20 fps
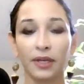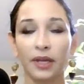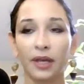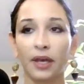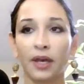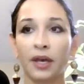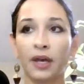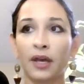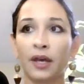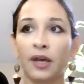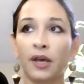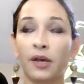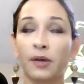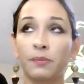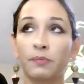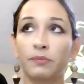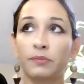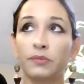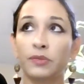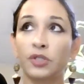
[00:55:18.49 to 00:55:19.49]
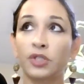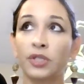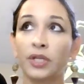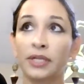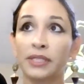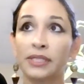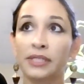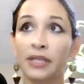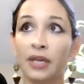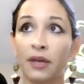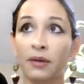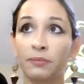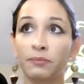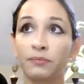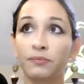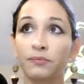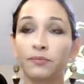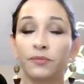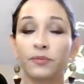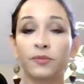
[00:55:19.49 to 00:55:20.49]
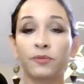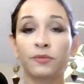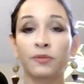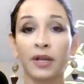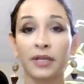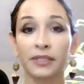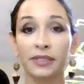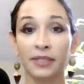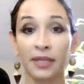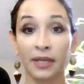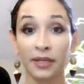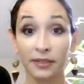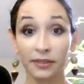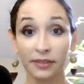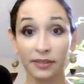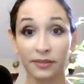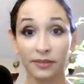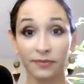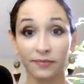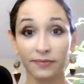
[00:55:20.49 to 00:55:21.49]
Shasem Raset